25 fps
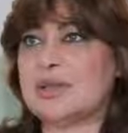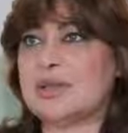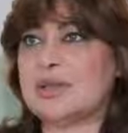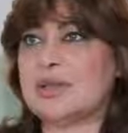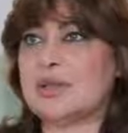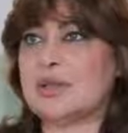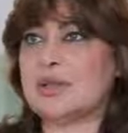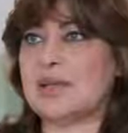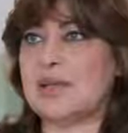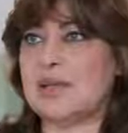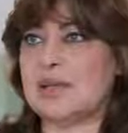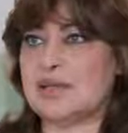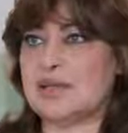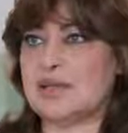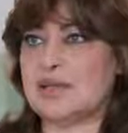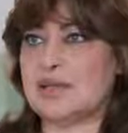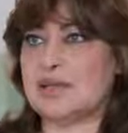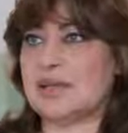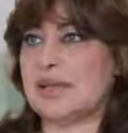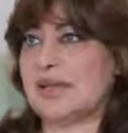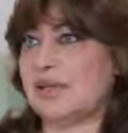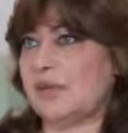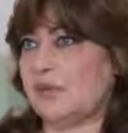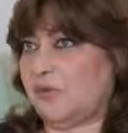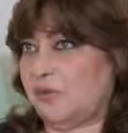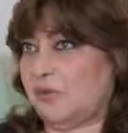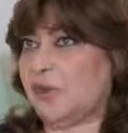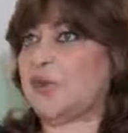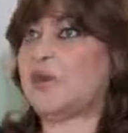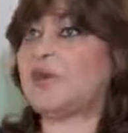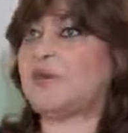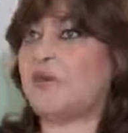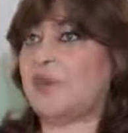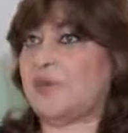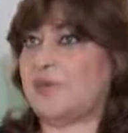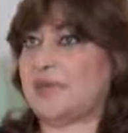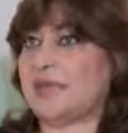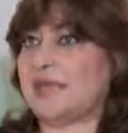the
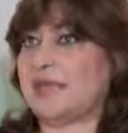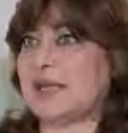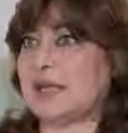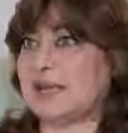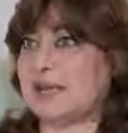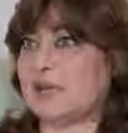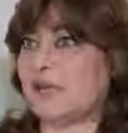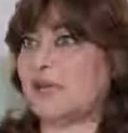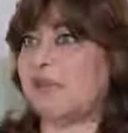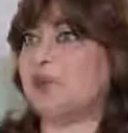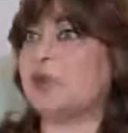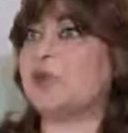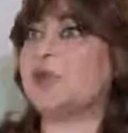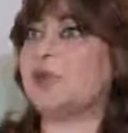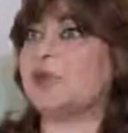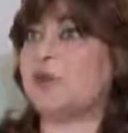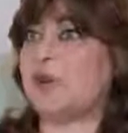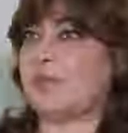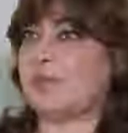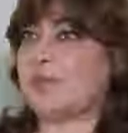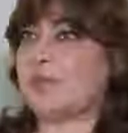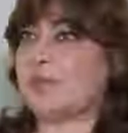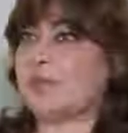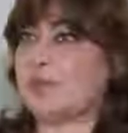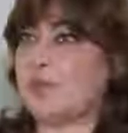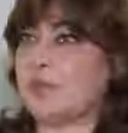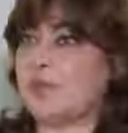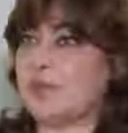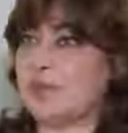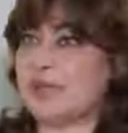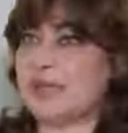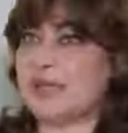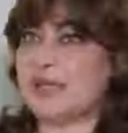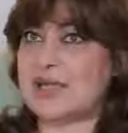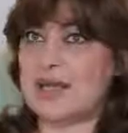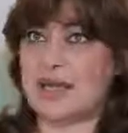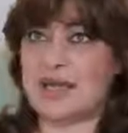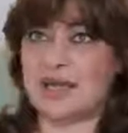first feminist movement
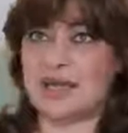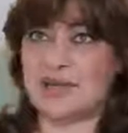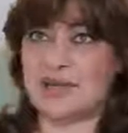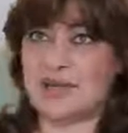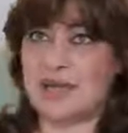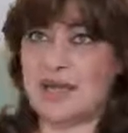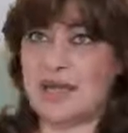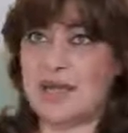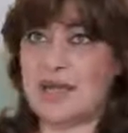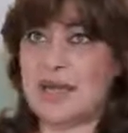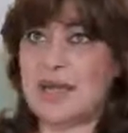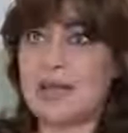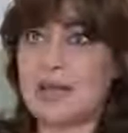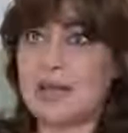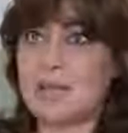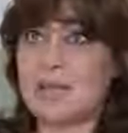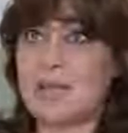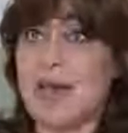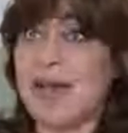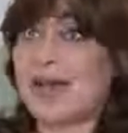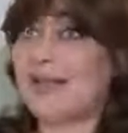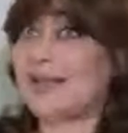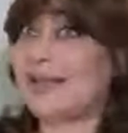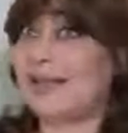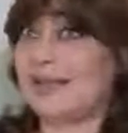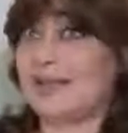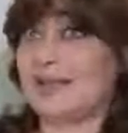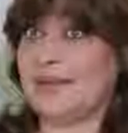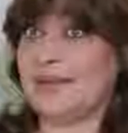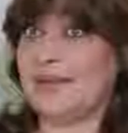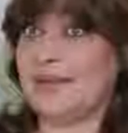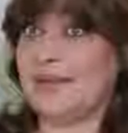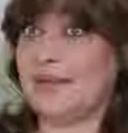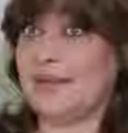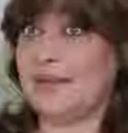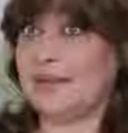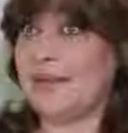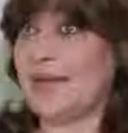started back in
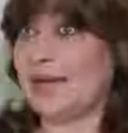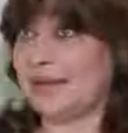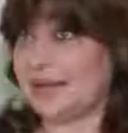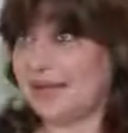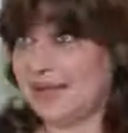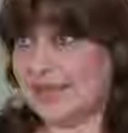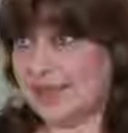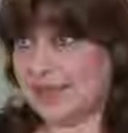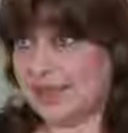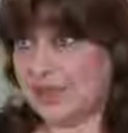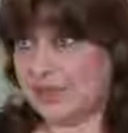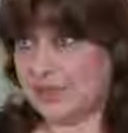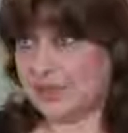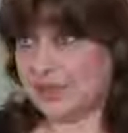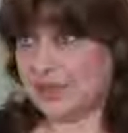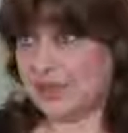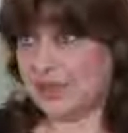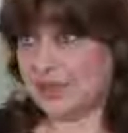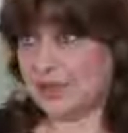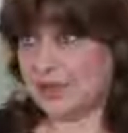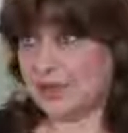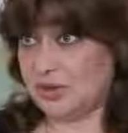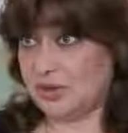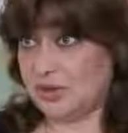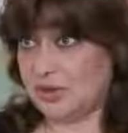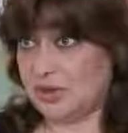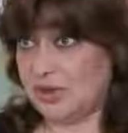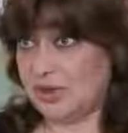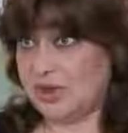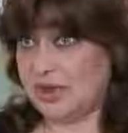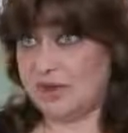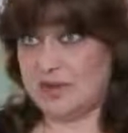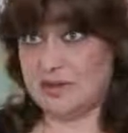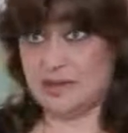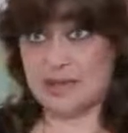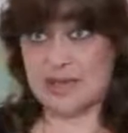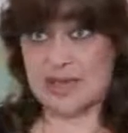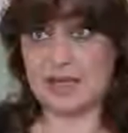the 19th century in Turkey.
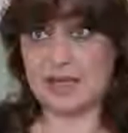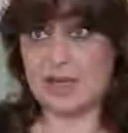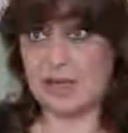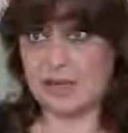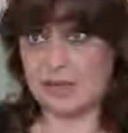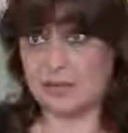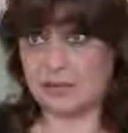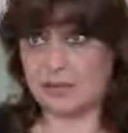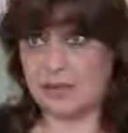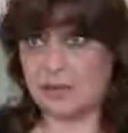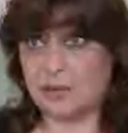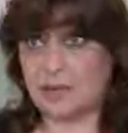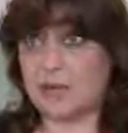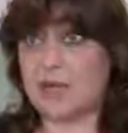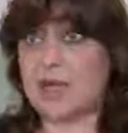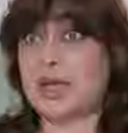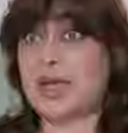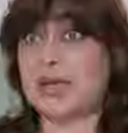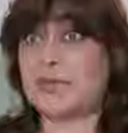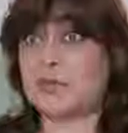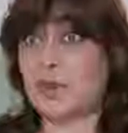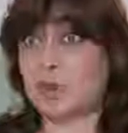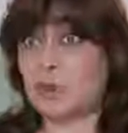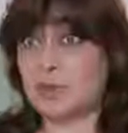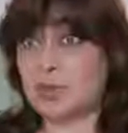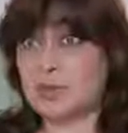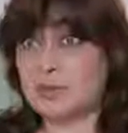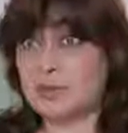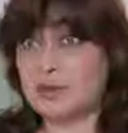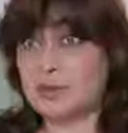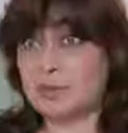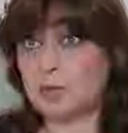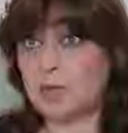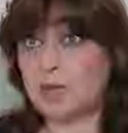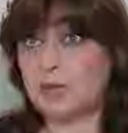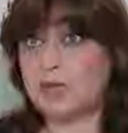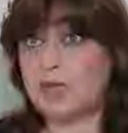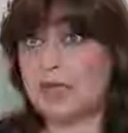There were a lot of
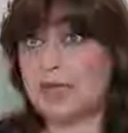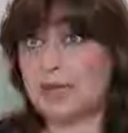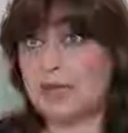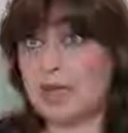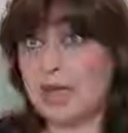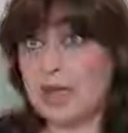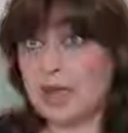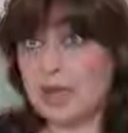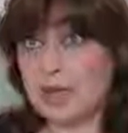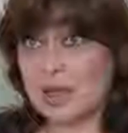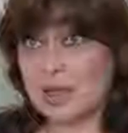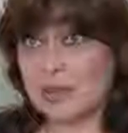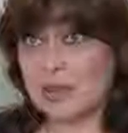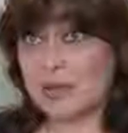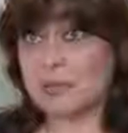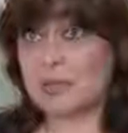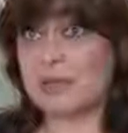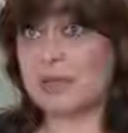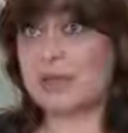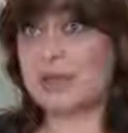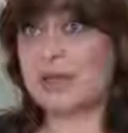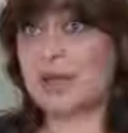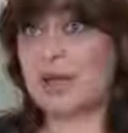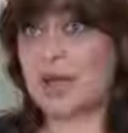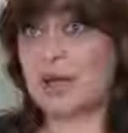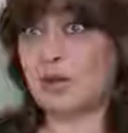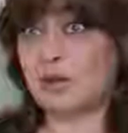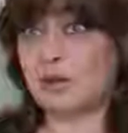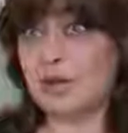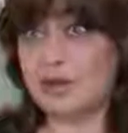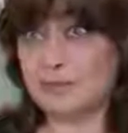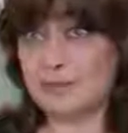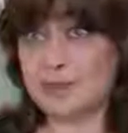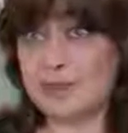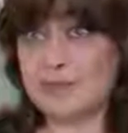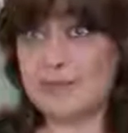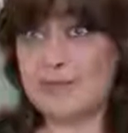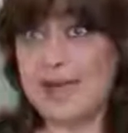Ottoman women. They were bringing out
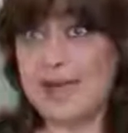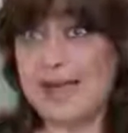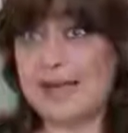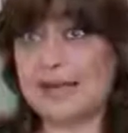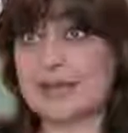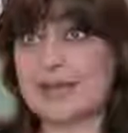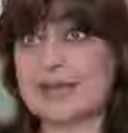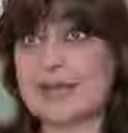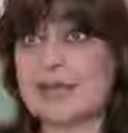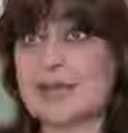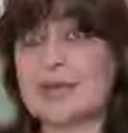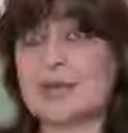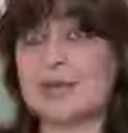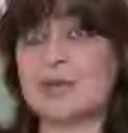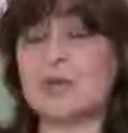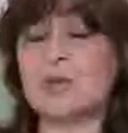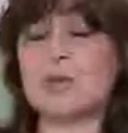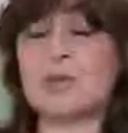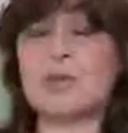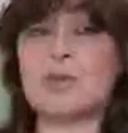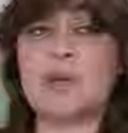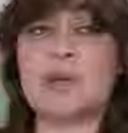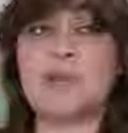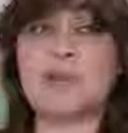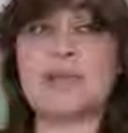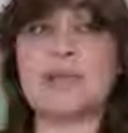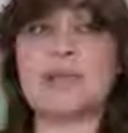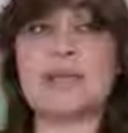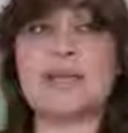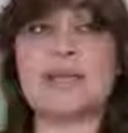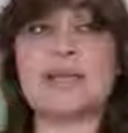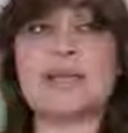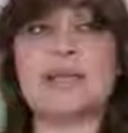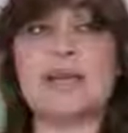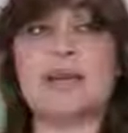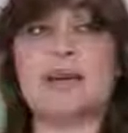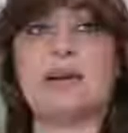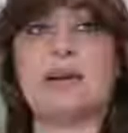feminist magazines, newspapers,
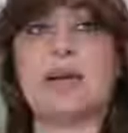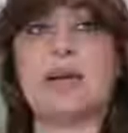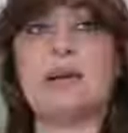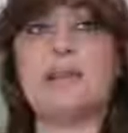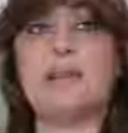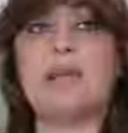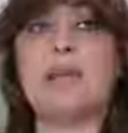etc.